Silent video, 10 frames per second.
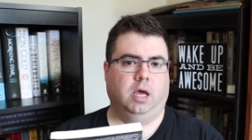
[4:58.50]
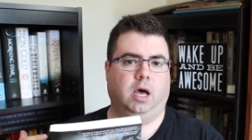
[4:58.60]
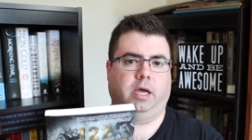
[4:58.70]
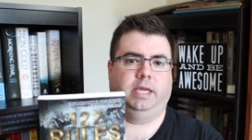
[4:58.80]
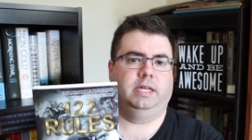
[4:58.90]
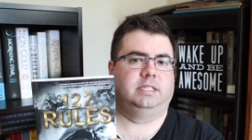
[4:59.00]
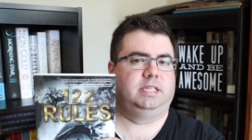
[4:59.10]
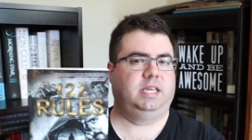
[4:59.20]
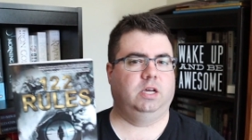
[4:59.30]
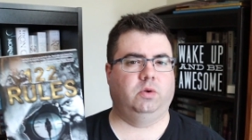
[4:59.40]
Uh, he has
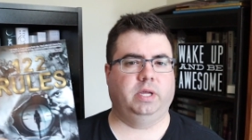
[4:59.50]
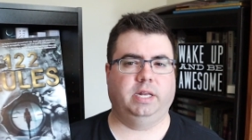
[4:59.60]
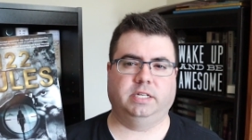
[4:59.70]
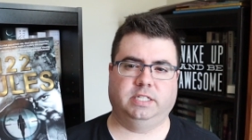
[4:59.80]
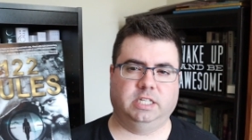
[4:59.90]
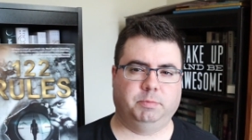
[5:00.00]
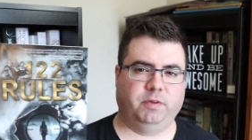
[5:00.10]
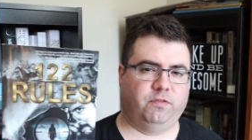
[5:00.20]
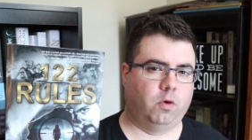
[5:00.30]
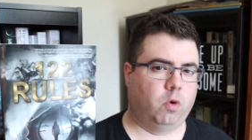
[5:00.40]
killed innocents
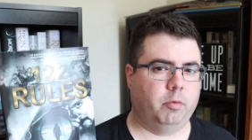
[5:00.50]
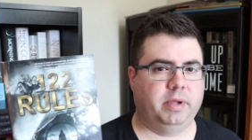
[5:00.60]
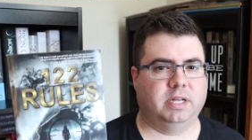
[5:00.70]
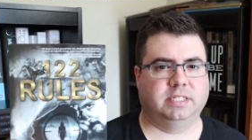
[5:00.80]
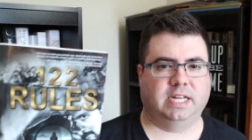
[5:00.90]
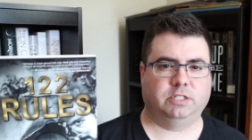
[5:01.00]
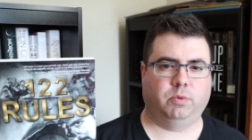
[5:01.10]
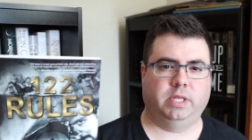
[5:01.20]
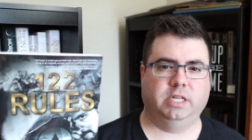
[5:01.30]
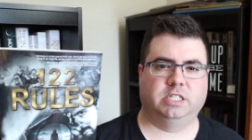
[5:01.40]
before because that's
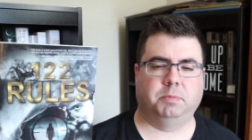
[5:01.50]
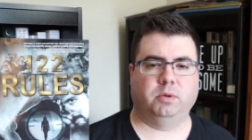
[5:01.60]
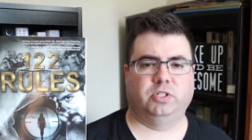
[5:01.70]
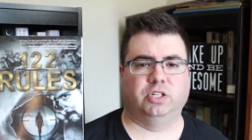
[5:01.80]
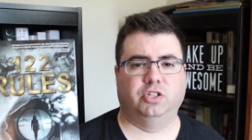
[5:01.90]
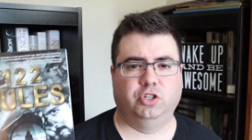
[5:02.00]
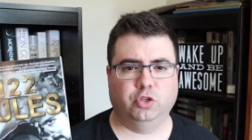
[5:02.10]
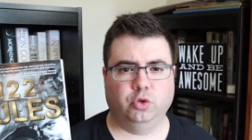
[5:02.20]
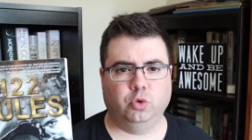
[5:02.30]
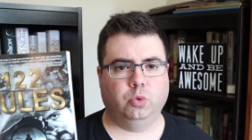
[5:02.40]
what he is supposed to
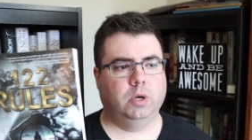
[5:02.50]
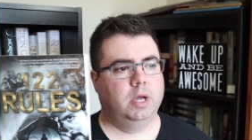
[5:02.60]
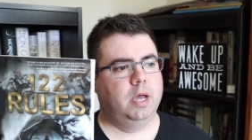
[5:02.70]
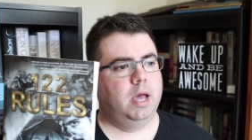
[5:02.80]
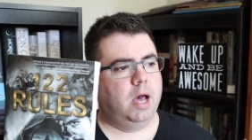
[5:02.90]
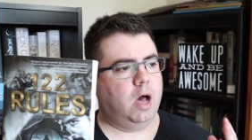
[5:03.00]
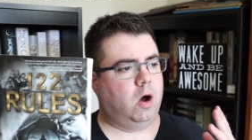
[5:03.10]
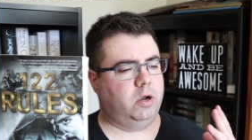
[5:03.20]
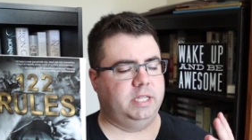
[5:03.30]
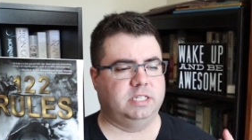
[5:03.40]
do
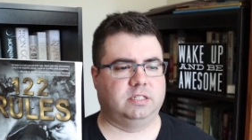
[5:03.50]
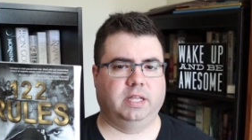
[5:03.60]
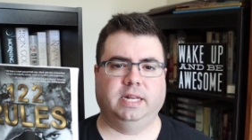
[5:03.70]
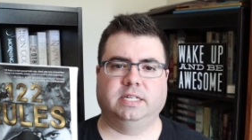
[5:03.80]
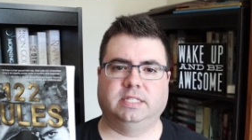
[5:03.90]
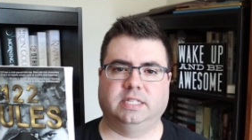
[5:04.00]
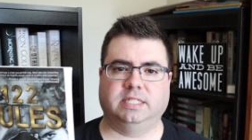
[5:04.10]
on his latest